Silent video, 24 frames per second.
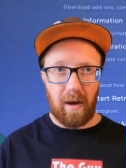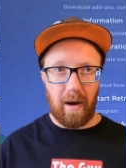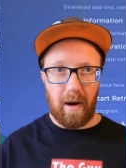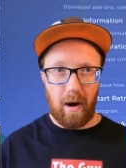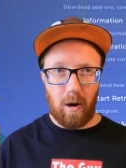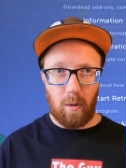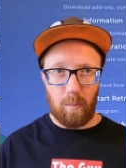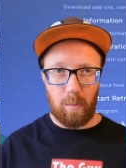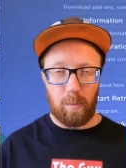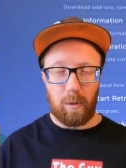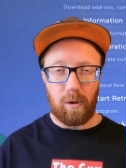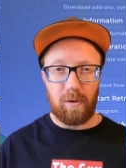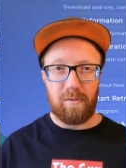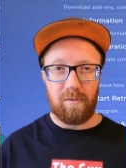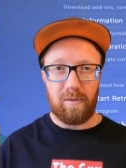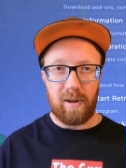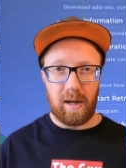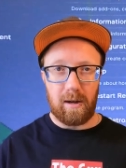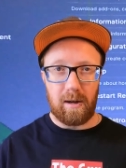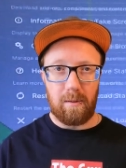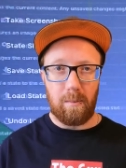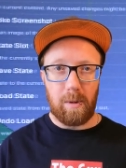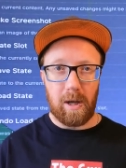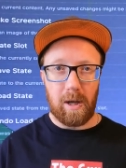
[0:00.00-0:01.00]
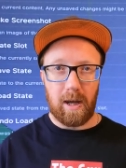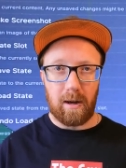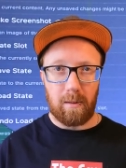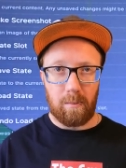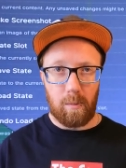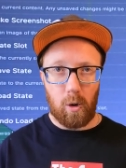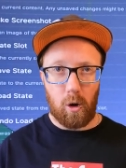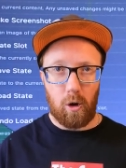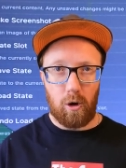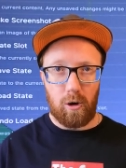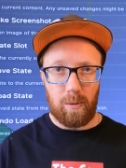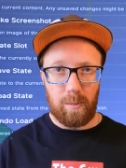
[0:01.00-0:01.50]
to help prevent being
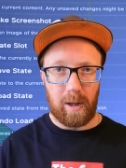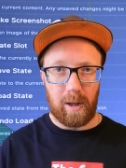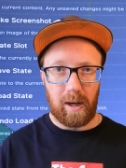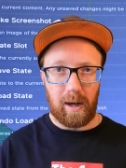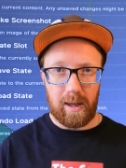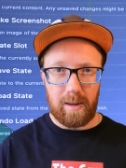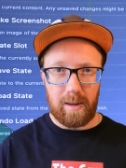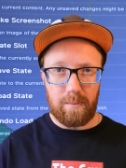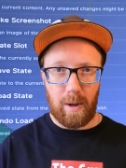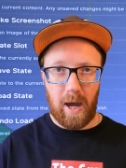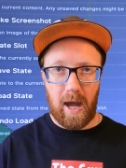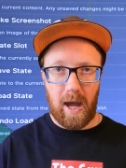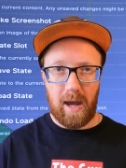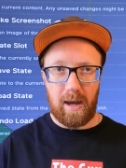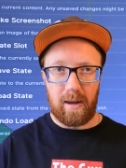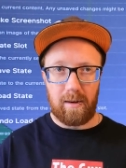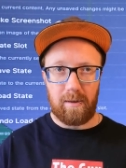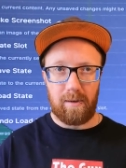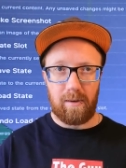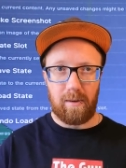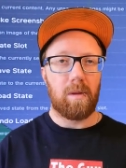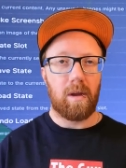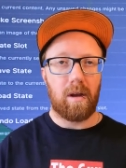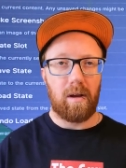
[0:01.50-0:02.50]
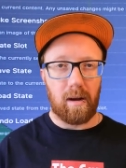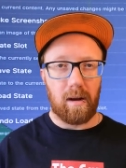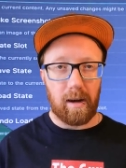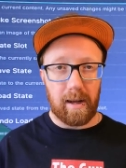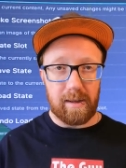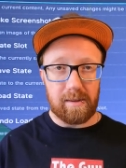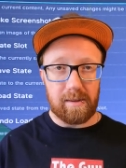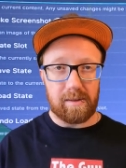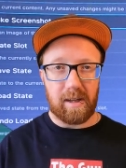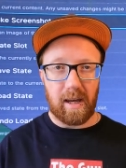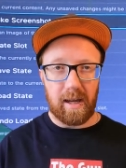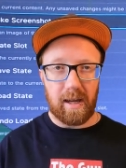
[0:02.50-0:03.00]
permanently banned.
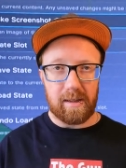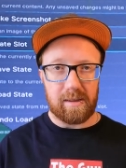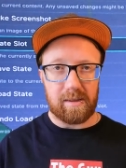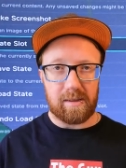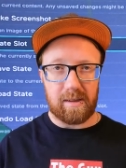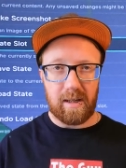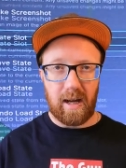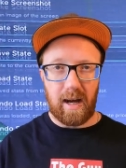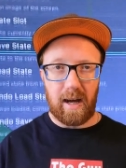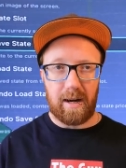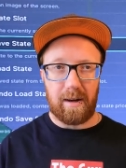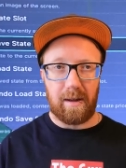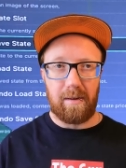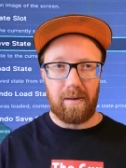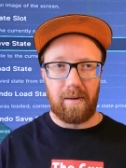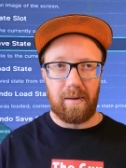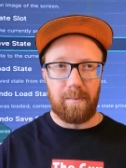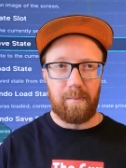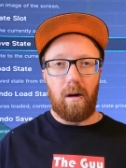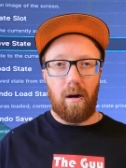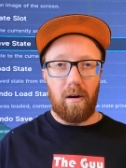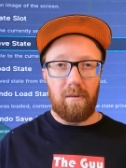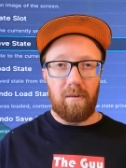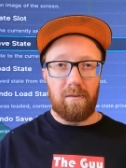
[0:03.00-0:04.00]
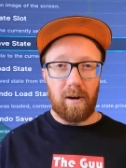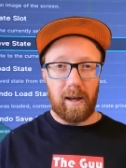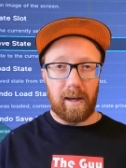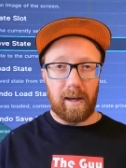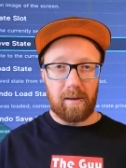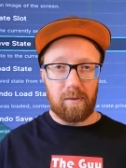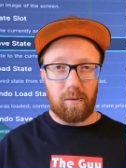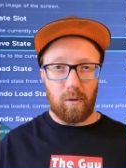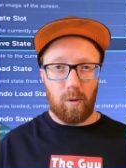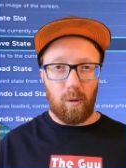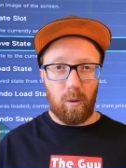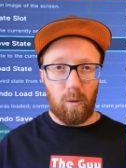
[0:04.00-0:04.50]
Let's get started. I've
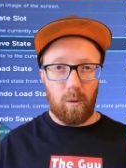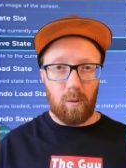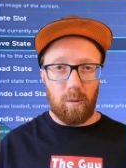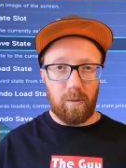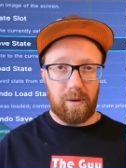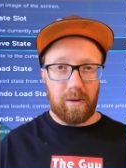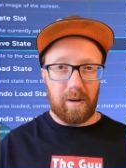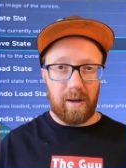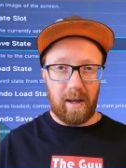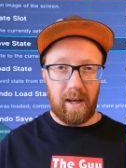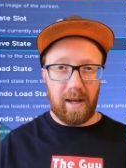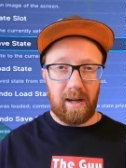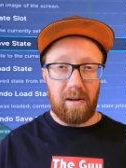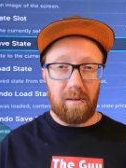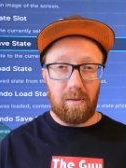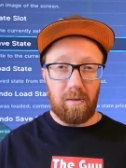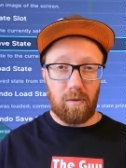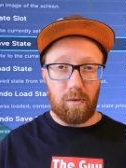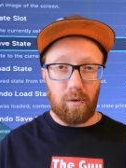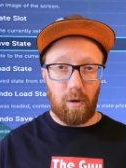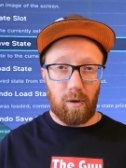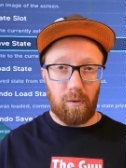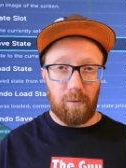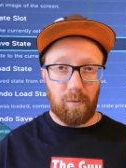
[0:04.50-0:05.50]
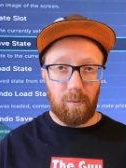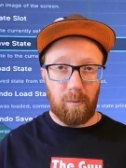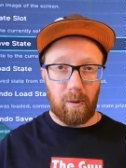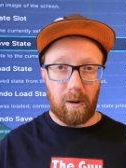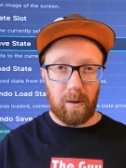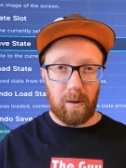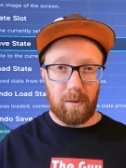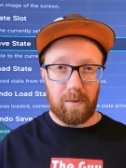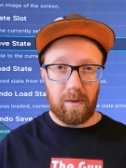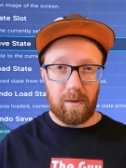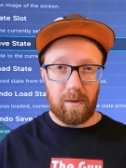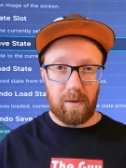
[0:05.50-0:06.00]
linked all the needed
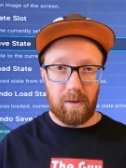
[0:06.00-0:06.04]
software in